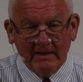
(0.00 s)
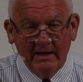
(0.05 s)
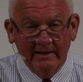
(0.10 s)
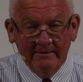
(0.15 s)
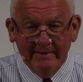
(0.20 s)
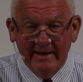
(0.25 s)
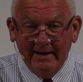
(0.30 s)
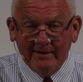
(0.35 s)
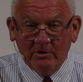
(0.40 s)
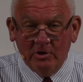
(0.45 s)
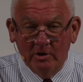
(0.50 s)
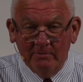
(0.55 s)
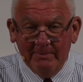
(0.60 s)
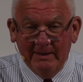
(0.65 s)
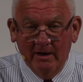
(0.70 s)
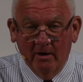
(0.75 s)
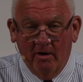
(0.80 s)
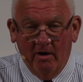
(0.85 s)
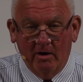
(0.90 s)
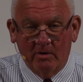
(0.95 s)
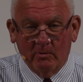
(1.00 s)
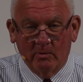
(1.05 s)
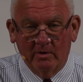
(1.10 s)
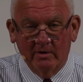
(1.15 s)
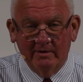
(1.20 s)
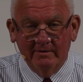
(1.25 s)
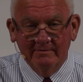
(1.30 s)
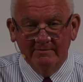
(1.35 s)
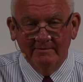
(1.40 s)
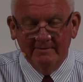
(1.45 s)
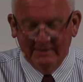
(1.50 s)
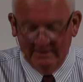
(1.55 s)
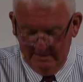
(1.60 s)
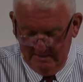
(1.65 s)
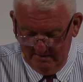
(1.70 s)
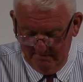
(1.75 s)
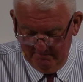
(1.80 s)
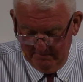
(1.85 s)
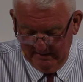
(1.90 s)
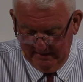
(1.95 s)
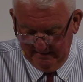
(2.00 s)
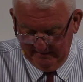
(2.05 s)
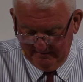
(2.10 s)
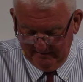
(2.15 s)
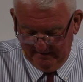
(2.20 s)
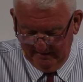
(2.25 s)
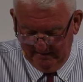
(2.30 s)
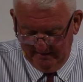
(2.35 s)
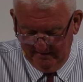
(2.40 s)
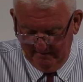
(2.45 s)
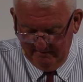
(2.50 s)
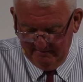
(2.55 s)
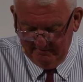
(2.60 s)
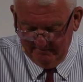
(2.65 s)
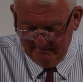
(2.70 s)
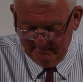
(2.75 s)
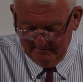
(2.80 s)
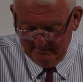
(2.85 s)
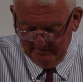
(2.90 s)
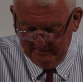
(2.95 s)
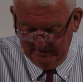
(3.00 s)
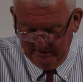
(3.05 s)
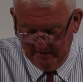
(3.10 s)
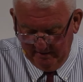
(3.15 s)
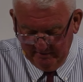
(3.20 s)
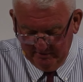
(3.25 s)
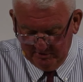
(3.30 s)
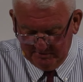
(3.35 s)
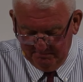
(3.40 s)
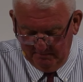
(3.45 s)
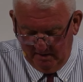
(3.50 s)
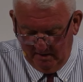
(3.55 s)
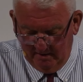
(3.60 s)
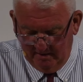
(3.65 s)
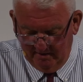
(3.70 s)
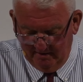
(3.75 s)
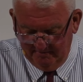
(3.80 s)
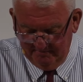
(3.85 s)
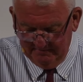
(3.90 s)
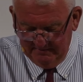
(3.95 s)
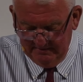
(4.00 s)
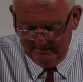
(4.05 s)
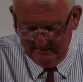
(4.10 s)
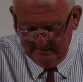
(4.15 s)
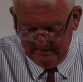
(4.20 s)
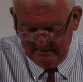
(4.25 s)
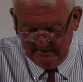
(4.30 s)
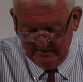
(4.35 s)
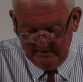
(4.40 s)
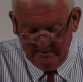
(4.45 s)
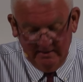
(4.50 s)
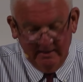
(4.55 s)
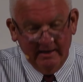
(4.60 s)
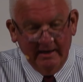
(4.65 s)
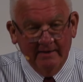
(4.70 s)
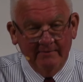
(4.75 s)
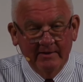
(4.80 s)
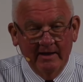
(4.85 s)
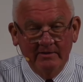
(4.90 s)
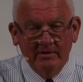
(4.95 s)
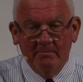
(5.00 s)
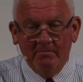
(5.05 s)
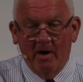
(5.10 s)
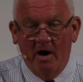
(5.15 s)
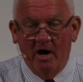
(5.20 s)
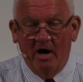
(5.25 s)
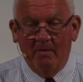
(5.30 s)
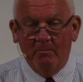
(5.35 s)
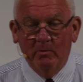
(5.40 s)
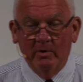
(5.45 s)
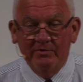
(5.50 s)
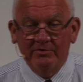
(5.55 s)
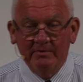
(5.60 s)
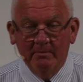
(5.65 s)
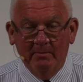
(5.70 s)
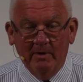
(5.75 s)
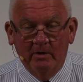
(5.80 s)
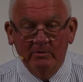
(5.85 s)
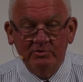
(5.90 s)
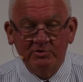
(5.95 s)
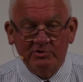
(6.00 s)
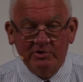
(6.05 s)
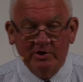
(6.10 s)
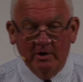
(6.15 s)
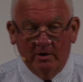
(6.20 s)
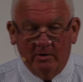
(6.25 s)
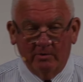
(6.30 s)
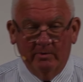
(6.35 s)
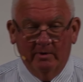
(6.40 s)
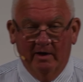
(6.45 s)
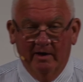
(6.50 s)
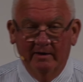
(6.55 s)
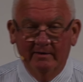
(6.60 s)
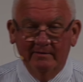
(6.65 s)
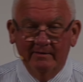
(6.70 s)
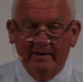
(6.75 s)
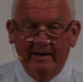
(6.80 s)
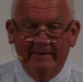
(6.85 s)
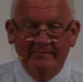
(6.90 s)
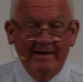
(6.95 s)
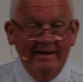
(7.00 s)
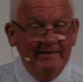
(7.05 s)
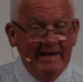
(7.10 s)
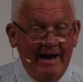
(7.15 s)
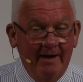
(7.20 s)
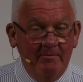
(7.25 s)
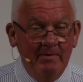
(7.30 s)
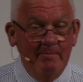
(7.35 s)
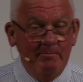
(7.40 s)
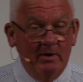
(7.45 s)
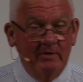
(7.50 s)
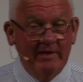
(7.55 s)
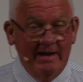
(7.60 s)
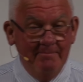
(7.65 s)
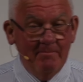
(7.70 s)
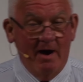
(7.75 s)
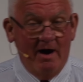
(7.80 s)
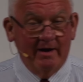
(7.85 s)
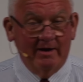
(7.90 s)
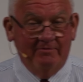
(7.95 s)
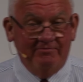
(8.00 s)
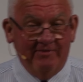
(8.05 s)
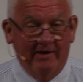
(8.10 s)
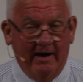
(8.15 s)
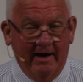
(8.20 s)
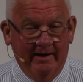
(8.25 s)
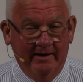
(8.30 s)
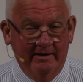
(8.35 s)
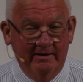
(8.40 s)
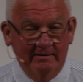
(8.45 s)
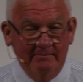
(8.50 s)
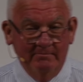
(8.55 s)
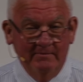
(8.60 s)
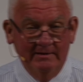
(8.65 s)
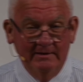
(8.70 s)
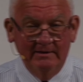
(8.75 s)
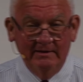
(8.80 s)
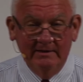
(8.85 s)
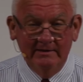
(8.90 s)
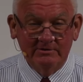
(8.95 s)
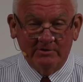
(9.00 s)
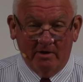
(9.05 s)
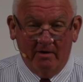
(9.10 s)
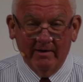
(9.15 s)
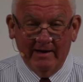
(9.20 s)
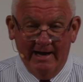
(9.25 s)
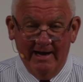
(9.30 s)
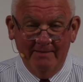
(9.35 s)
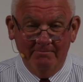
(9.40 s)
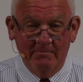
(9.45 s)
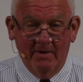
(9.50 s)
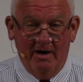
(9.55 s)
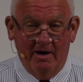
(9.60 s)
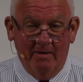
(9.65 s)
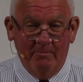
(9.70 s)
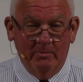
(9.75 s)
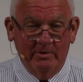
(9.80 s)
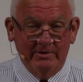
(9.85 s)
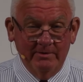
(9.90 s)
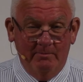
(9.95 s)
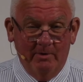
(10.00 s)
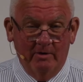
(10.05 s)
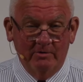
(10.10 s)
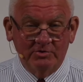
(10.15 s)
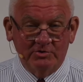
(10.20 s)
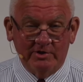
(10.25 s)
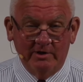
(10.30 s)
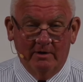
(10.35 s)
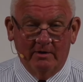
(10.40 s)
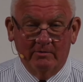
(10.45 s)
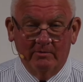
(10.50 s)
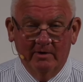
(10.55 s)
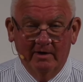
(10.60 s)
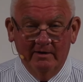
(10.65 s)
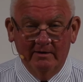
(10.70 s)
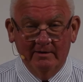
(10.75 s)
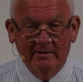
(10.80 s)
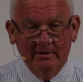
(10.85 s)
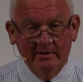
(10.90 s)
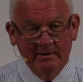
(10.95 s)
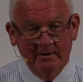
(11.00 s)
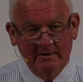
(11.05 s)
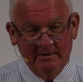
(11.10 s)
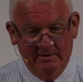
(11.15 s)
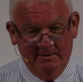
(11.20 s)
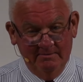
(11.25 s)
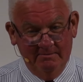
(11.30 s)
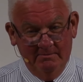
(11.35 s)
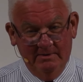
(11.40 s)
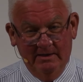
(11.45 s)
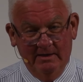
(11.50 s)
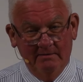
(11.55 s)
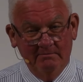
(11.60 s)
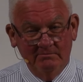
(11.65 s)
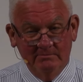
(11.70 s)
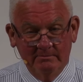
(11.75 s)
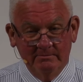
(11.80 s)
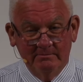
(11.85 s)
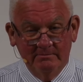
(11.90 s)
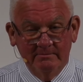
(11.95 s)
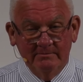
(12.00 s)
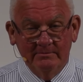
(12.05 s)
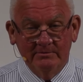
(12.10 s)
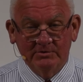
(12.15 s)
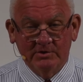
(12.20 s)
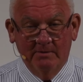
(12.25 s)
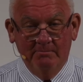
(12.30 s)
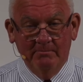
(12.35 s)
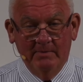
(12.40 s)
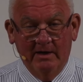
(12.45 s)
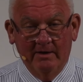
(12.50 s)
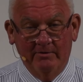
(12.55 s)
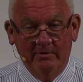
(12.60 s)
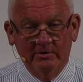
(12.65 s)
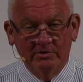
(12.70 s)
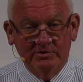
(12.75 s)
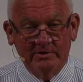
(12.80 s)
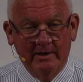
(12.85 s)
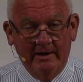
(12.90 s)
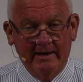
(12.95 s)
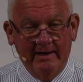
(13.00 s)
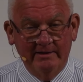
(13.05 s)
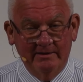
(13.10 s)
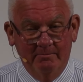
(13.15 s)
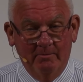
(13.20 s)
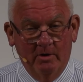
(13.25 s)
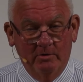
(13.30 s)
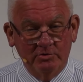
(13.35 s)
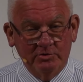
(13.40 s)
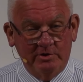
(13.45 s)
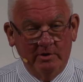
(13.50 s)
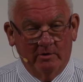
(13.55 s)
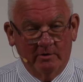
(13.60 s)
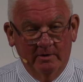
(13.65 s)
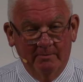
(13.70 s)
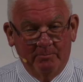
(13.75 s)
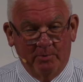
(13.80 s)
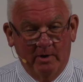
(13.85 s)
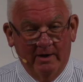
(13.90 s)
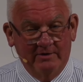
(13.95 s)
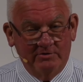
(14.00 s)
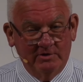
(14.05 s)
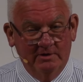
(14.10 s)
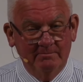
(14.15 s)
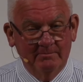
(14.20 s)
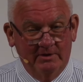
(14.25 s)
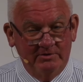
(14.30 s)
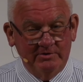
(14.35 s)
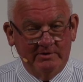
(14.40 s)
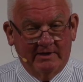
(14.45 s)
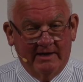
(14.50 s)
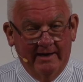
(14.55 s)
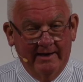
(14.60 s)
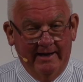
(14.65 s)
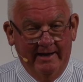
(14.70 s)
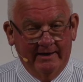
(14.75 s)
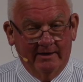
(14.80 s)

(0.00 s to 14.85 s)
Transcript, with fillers: And that could be awkward, but uh, the youngest mom. And then the mom with the most. And then I remember they modified it. Started out mom with the most children, but some mothers that had the most children present must have got